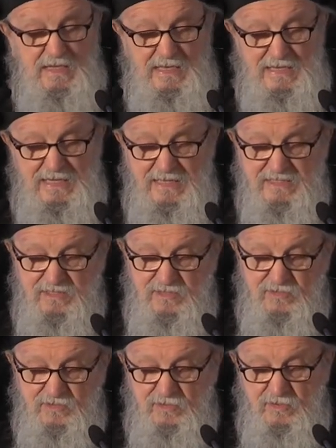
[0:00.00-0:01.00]

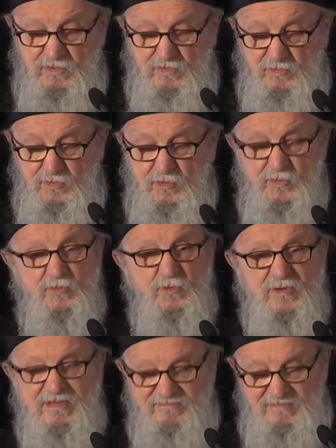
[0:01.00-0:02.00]
Alexis de
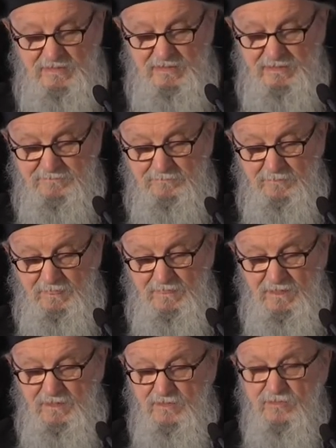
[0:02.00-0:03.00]
Tocqueville,
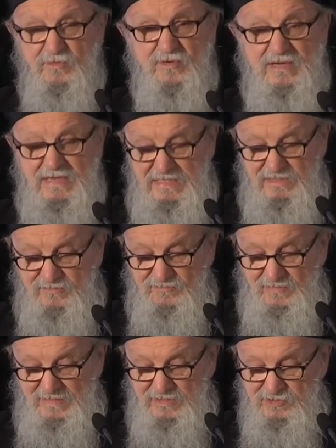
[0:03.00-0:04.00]
the great
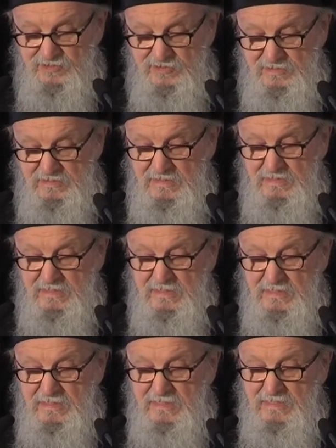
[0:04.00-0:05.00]
French
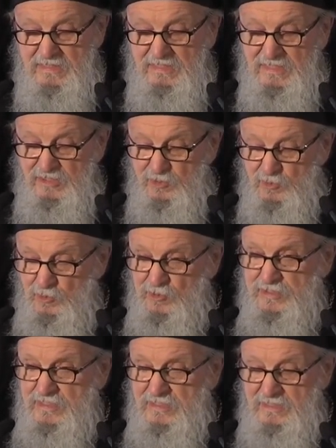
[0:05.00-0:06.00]

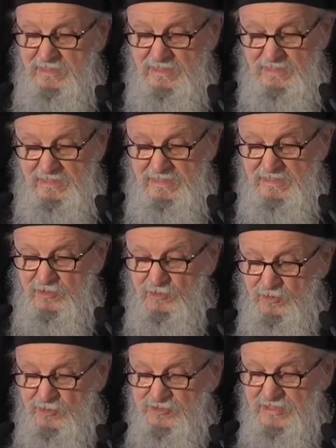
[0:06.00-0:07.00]
historian and
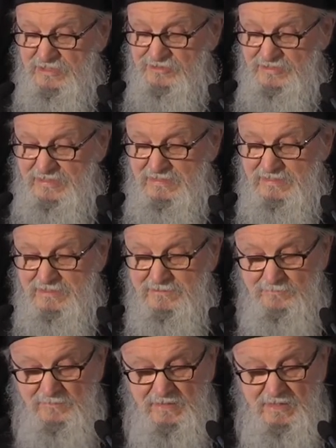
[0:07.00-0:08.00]
social critic,
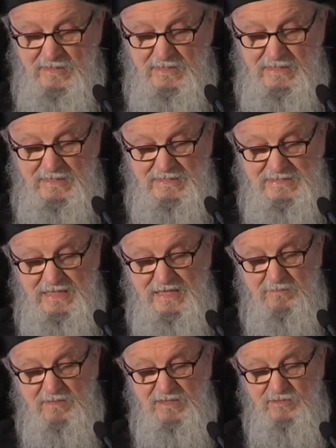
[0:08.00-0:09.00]

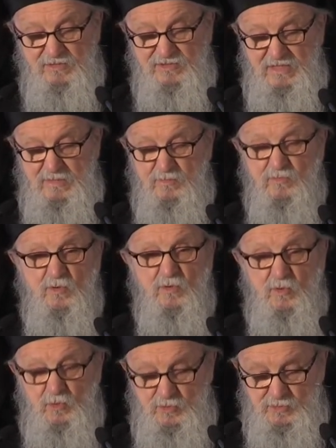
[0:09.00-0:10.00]
came in the same
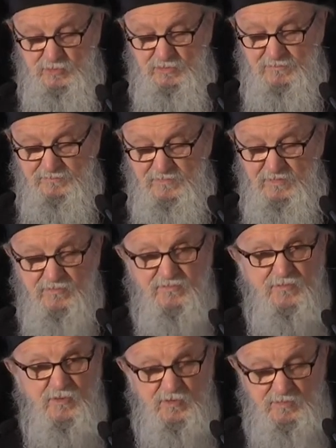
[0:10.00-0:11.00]
conclusion
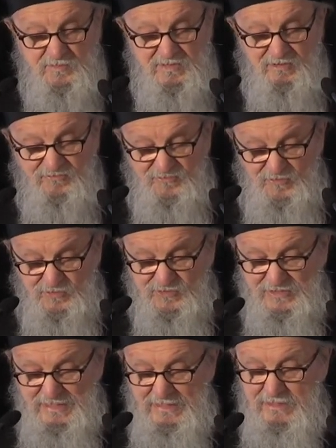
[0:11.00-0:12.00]
formed
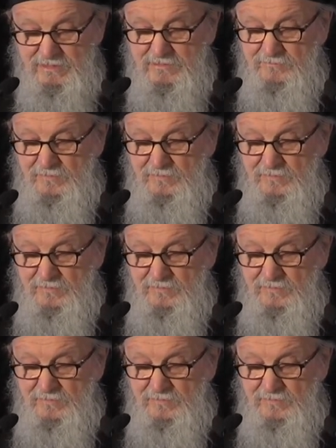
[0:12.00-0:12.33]
firsthand